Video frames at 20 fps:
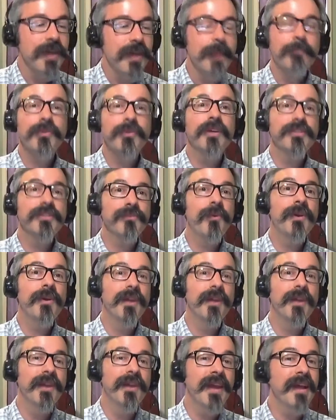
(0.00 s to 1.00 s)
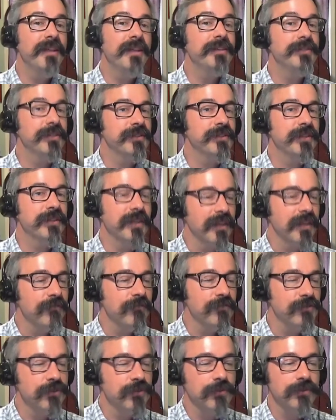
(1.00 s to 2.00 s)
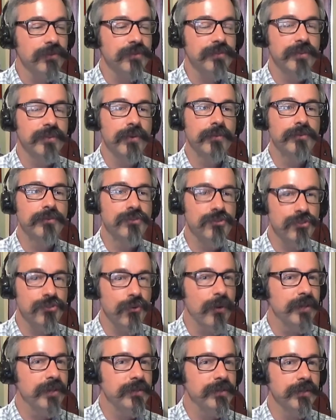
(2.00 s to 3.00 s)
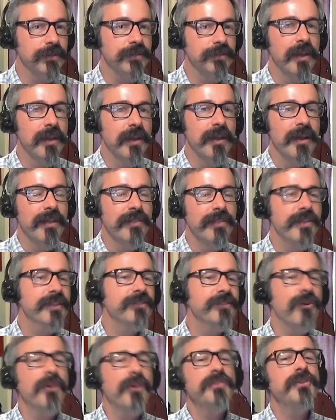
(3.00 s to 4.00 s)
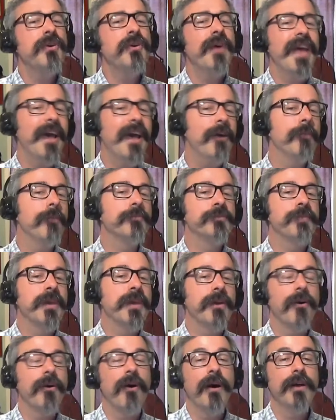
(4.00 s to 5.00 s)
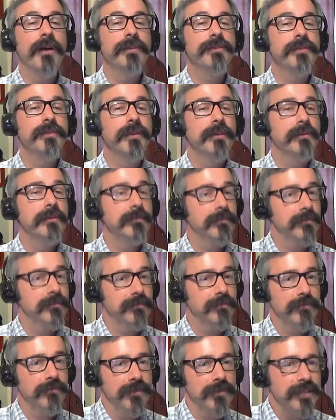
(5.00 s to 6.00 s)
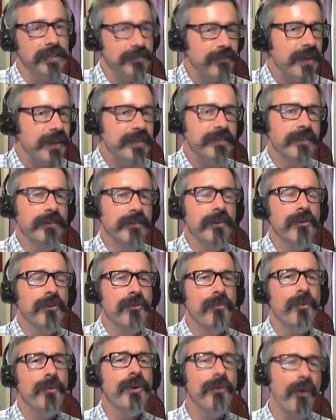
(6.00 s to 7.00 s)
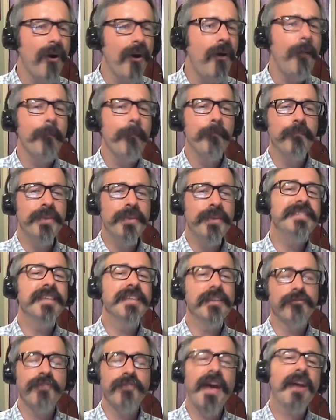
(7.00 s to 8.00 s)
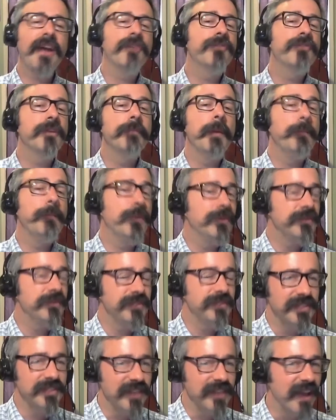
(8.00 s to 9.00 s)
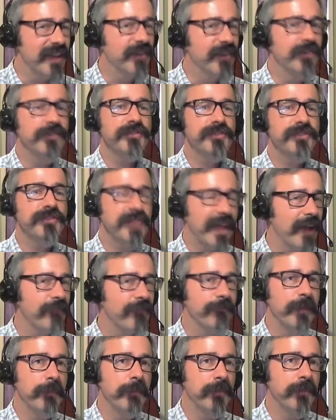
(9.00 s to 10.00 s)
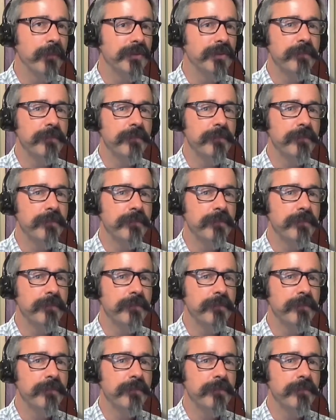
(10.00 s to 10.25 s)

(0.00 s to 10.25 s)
+1 analysis and give students those choices. This also helps because, let's face it, we're all busy faculty members, designers, staff members.